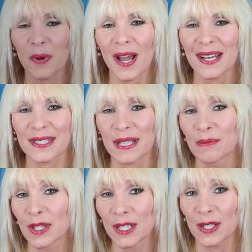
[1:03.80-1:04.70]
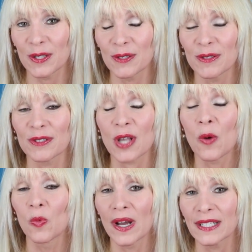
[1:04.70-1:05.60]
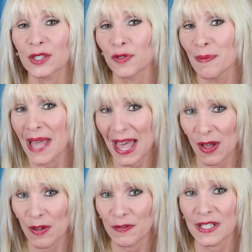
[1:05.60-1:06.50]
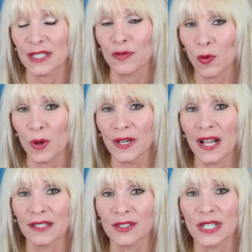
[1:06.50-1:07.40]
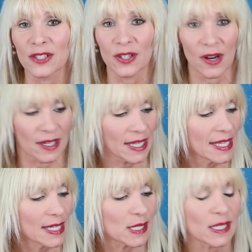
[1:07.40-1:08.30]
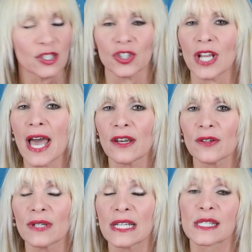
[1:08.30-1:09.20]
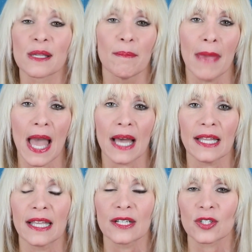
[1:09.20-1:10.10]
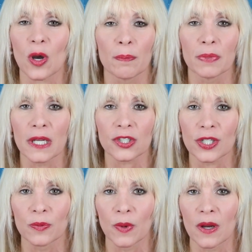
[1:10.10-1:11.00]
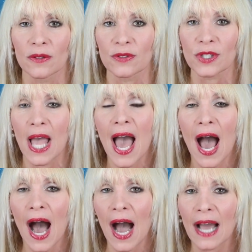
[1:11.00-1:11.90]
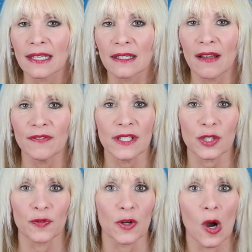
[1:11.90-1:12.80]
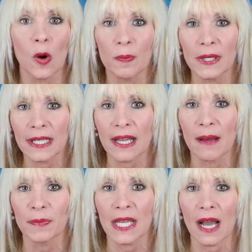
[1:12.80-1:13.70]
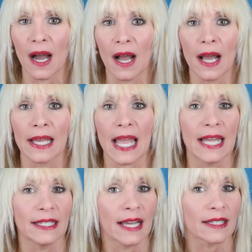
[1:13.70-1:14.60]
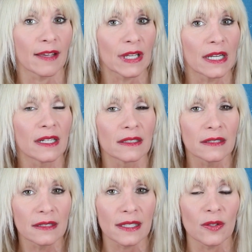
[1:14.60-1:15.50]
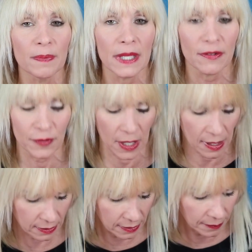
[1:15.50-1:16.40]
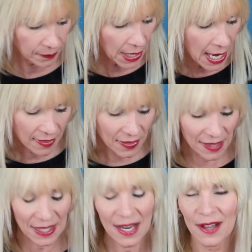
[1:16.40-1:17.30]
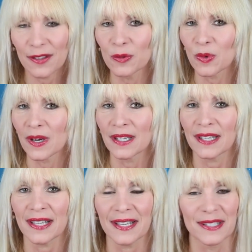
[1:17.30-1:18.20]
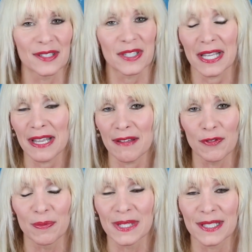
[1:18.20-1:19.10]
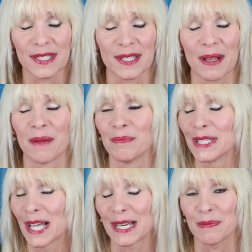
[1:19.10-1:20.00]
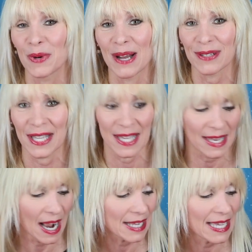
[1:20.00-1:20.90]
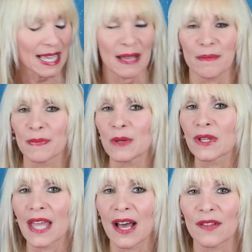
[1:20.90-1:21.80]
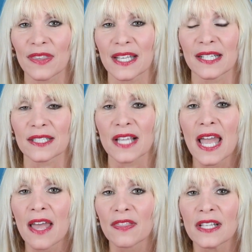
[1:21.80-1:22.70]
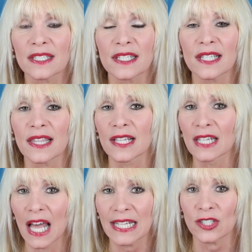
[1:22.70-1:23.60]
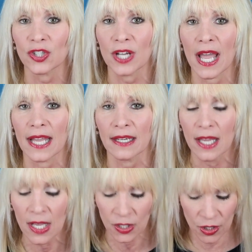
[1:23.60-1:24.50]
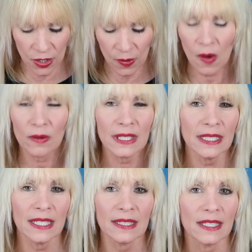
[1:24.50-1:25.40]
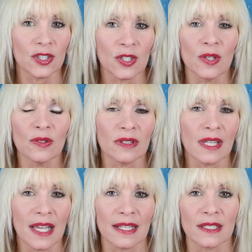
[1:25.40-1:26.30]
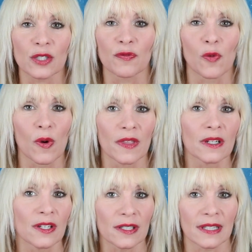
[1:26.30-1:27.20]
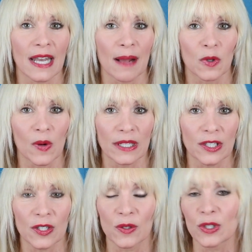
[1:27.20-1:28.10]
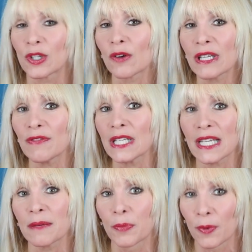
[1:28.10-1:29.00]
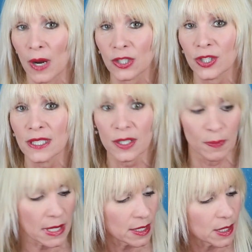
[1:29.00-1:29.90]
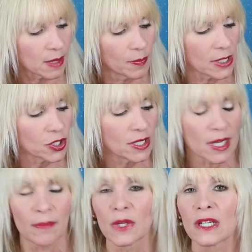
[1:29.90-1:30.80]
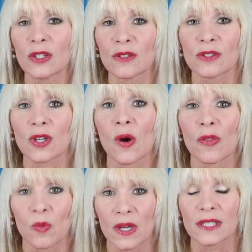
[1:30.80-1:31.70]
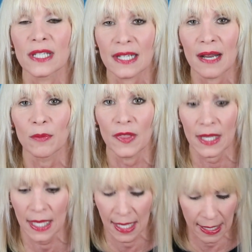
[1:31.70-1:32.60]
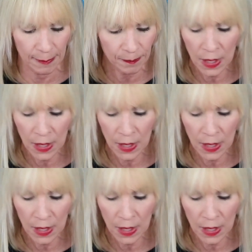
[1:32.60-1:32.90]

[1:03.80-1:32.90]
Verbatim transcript: products I'm going to use, one is from E L F. It's four dollars at Target. It's this shadow, it's a matte, and it's called Blushing Rose. I love this for opening up the eye and yet giving a little bit of color. Then the other one is the infamous Milani Brow Kit. I can't be without this. This is in the light shade. So you only need these two things for the look that I'm going to do. You don't even need brushes, because the brushes I'm going to use are the ones that come with the kit.